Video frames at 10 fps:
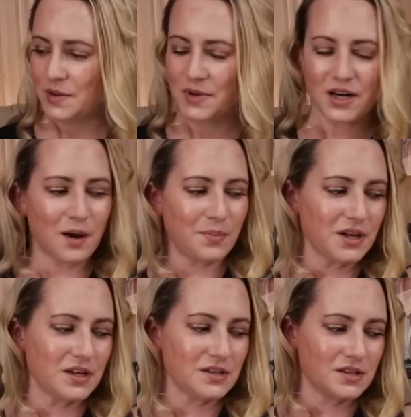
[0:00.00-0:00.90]
coming up
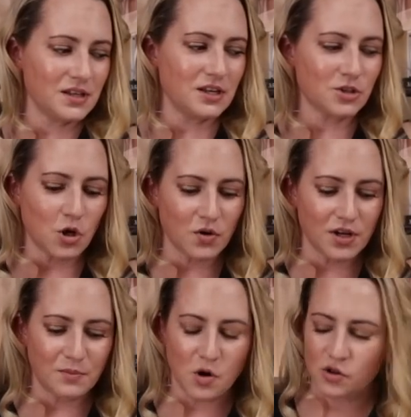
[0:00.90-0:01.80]
is the
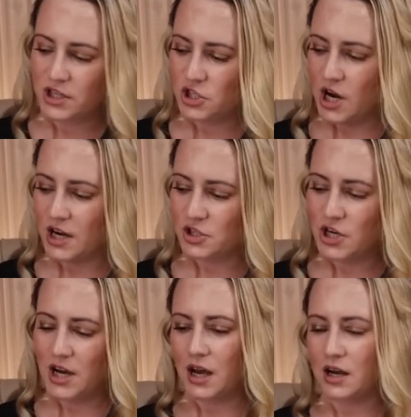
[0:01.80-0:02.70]
Tony Moly Chalk
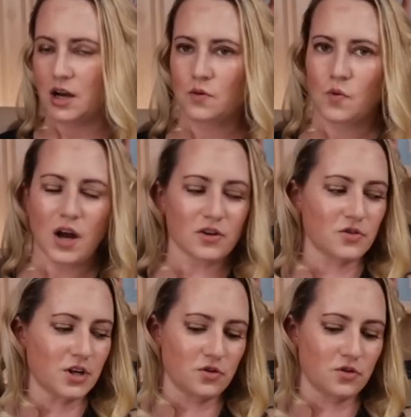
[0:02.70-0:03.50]
Chalk Watery